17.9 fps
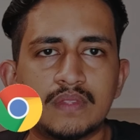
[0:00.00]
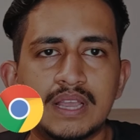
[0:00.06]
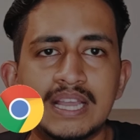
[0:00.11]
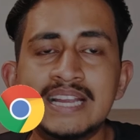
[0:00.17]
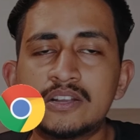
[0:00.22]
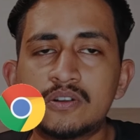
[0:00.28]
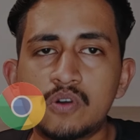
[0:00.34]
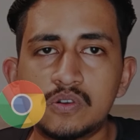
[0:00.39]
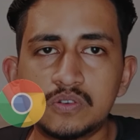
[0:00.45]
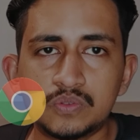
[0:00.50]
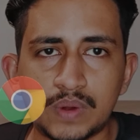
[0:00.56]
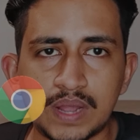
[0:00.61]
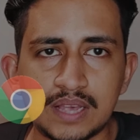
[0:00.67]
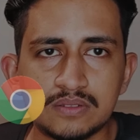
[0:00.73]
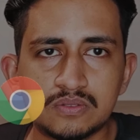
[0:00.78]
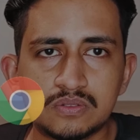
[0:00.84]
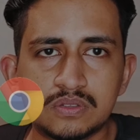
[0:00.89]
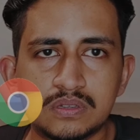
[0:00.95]
In
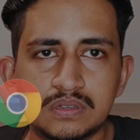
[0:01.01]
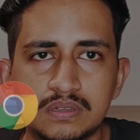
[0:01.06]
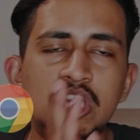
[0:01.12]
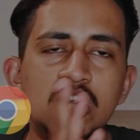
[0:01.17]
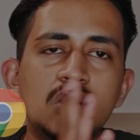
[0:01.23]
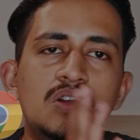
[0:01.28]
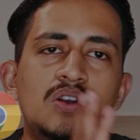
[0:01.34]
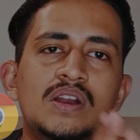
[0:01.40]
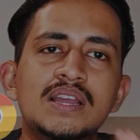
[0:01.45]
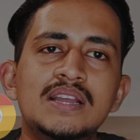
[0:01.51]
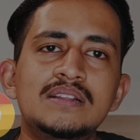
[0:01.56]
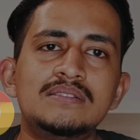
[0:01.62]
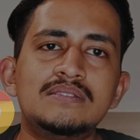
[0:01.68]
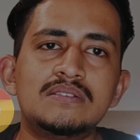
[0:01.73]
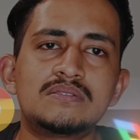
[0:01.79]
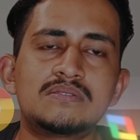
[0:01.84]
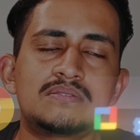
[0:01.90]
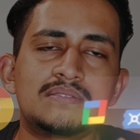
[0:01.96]
contrast, here in
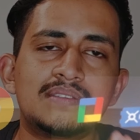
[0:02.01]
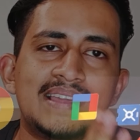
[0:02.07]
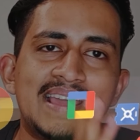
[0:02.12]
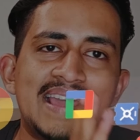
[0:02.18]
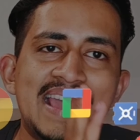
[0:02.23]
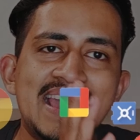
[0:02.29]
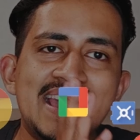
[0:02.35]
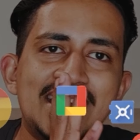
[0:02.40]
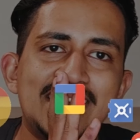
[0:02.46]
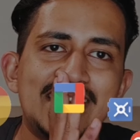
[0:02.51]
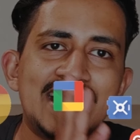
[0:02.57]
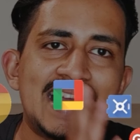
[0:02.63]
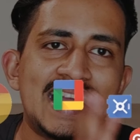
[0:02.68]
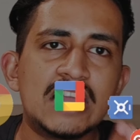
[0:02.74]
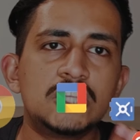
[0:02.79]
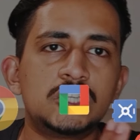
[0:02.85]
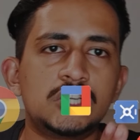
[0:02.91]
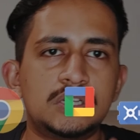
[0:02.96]
this AI
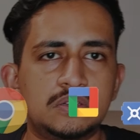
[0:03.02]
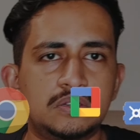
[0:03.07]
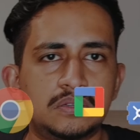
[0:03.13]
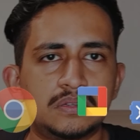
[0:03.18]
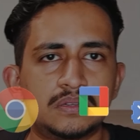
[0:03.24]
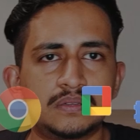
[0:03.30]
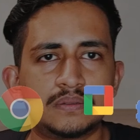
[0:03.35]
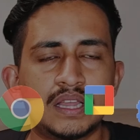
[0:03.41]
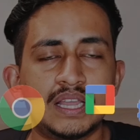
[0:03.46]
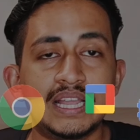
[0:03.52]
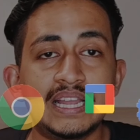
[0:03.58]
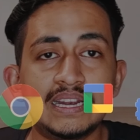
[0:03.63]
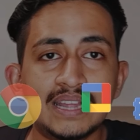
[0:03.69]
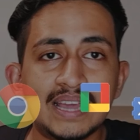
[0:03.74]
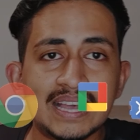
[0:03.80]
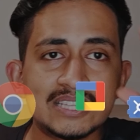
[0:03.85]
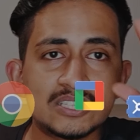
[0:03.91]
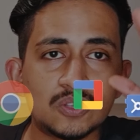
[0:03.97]
agent,
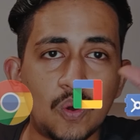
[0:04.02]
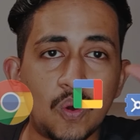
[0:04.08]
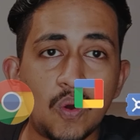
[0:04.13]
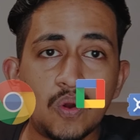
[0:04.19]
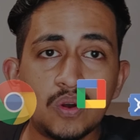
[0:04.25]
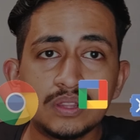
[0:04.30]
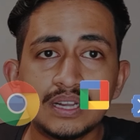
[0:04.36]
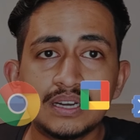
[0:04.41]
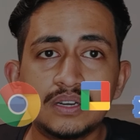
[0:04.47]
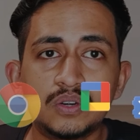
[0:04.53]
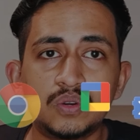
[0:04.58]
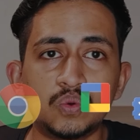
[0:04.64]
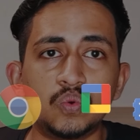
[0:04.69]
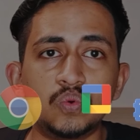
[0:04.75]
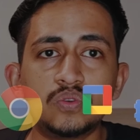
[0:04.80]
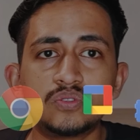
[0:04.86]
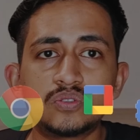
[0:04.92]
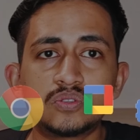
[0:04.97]
it has all the
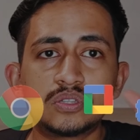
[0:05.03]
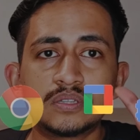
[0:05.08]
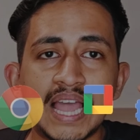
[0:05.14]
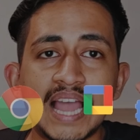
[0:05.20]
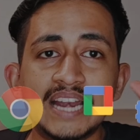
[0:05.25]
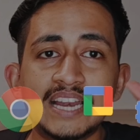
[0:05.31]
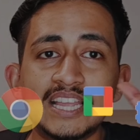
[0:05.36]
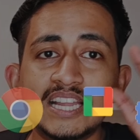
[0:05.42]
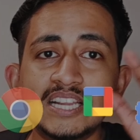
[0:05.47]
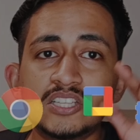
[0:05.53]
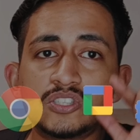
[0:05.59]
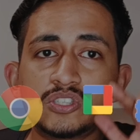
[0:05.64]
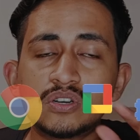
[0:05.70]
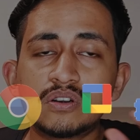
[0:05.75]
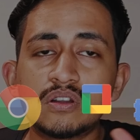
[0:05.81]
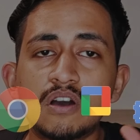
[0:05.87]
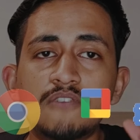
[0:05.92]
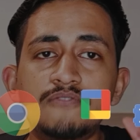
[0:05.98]
tools, and
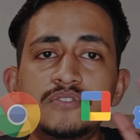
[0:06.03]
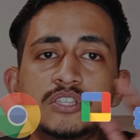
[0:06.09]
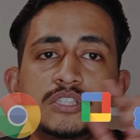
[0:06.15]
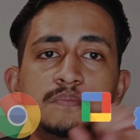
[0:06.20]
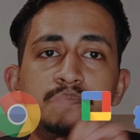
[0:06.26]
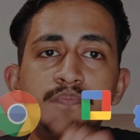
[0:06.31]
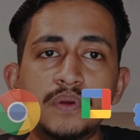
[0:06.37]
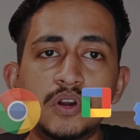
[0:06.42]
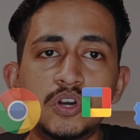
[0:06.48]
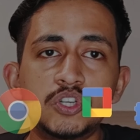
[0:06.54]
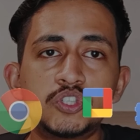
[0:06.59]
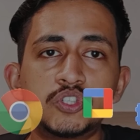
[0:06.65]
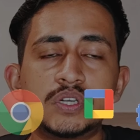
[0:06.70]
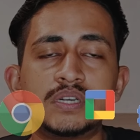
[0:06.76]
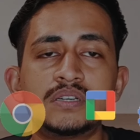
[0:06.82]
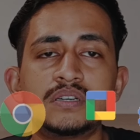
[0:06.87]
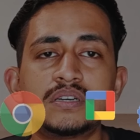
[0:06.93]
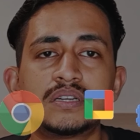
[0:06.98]
instead of this
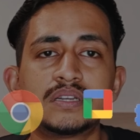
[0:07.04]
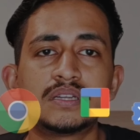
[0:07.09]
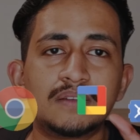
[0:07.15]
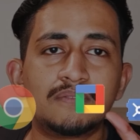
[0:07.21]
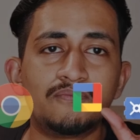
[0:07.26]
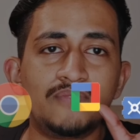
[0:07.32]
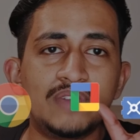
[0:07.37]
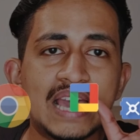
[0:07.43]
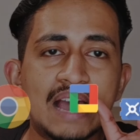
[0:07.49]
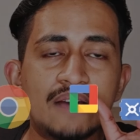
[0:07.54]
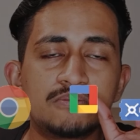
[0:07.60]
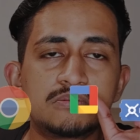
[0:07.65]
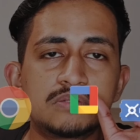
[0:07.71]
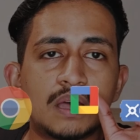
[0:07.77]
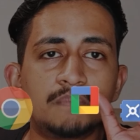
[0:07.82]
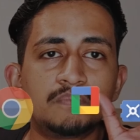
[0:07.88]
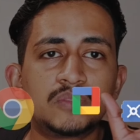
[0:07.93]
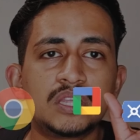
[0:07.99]
person, we have
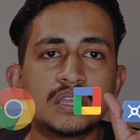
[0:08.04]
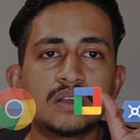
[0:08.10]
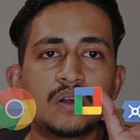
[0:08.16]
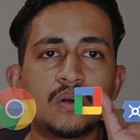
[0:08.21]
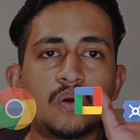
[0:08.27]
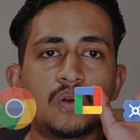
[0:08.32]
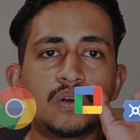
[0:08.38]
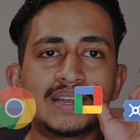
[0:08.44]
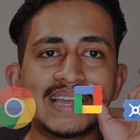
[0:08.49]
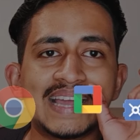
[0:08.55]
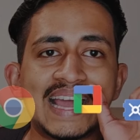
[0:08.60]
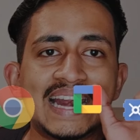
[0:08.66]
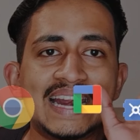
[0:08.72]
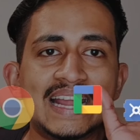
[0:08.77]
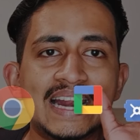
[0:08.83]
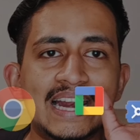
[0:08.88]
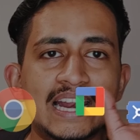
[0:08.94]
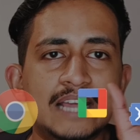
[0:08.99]
something called
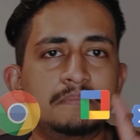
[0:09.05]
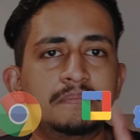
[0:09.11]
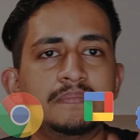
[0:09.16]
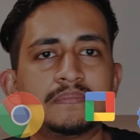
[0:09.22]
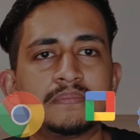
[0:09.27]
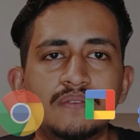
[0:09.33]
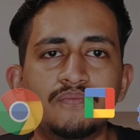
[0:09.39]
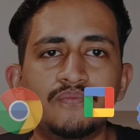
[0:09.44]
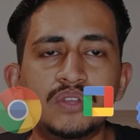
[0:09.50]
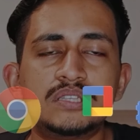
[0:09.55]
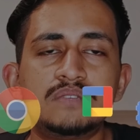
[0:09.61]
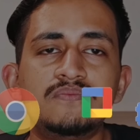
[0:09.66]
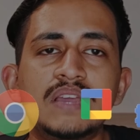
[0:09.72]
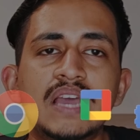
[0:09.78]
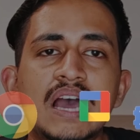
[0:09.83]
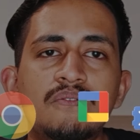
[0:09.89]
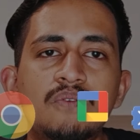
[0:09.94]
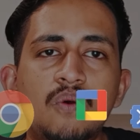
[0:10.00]
LLM, which
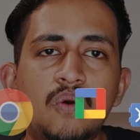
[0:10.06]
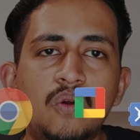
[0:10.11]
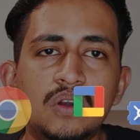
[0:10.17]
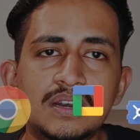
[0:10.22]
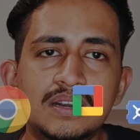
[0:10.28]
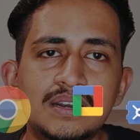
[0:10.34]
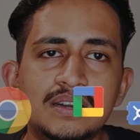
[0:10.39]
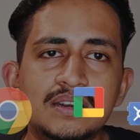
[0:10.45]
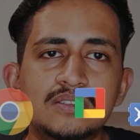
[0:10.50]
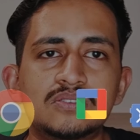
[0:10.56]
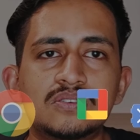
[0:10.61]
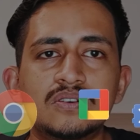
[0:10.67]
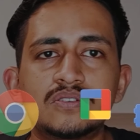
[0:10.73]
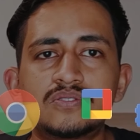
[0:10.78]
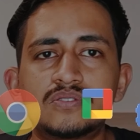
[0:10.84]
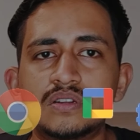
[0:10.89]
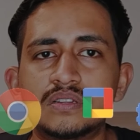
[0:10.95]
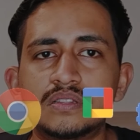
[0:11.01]
we have already
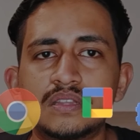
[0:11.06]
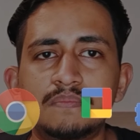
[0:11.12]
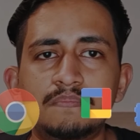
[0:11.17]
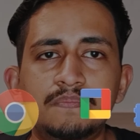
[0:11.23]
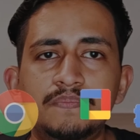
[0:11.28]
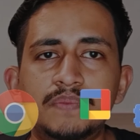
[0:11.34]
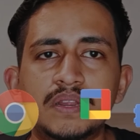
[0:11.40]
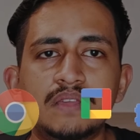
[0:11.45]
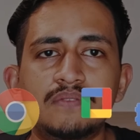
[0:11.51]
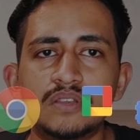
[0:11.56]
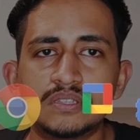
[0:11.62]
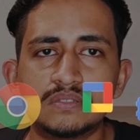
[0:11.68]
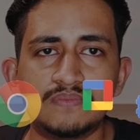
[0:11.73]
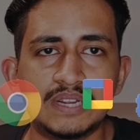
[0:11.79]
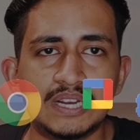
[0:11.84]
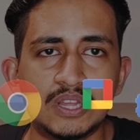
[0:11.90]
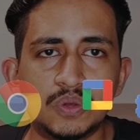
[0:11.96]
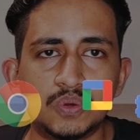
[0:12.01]
discussed in the previous
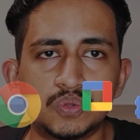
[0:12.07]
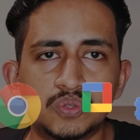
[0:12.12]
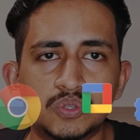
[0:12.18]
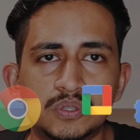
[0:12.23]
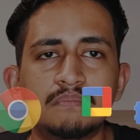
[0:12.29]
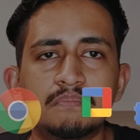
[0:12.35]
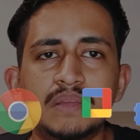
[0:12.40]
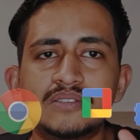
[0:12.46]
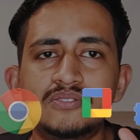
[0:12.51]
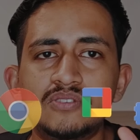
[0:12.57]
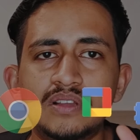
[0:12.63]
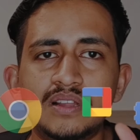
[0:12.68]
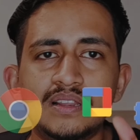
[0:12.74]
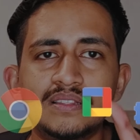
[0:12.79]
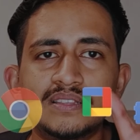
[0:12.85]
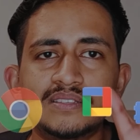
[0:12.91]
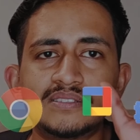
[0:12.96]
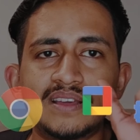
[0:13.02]
videos.
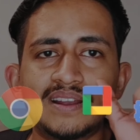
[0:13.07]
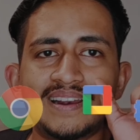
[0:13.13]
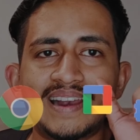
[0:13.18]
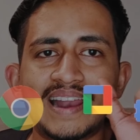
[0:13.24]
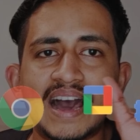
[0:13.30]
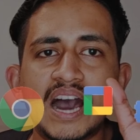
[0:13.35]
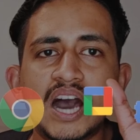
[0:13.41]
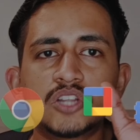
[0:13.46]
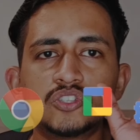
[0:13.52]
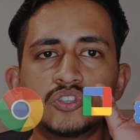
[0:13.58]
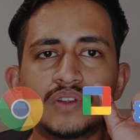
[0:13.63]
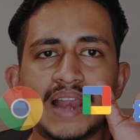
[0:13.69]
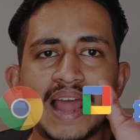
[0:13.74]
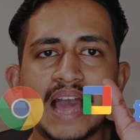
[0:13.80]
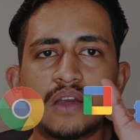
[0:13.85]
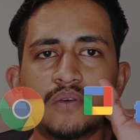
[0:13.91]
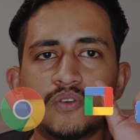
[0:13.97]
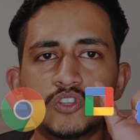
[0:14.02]
Basically, these are large
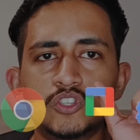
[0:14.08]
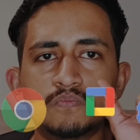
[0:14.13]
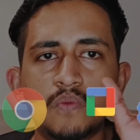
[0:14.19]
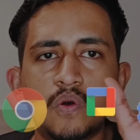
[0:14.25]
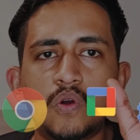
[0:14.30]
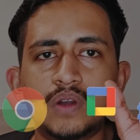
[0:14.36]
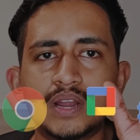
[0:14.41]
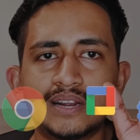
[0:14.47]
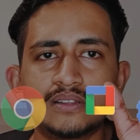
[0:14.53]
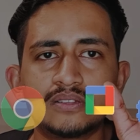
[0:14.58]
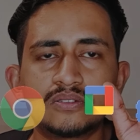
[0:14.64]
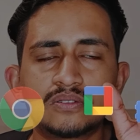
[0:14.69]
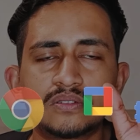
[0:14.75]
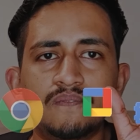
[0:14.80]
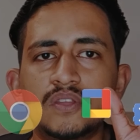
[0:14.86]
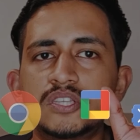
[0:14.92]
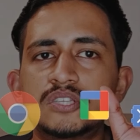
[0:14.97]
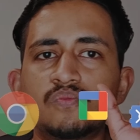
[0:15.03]
language
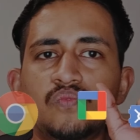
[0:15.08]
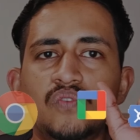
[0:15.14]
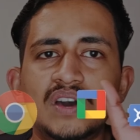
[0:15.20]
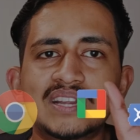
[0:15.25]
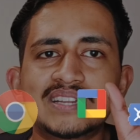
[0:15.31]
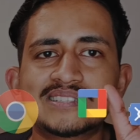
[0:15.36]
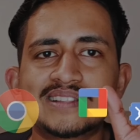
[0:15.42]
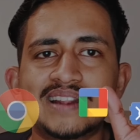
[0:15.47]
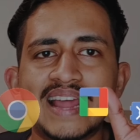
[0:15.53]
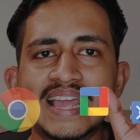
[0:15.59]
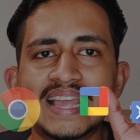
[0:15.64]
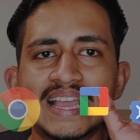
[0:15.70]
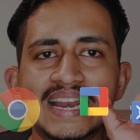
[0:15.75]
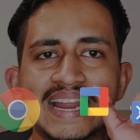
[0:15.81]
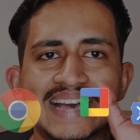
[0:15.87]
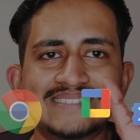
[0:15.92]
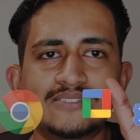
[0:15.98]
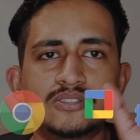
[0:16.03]
models which works like
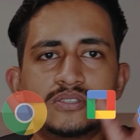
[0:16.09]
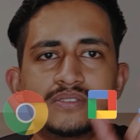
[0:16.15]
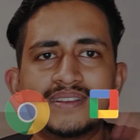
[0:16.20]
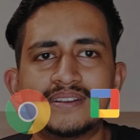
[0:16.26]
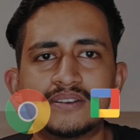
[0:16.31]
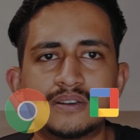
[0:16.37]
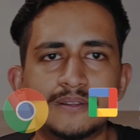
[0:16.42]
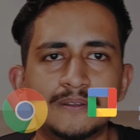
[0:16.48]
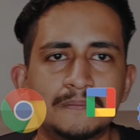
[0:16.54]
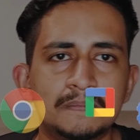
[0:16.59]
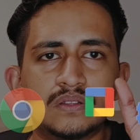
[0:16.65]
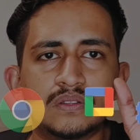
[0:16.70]
an assistant.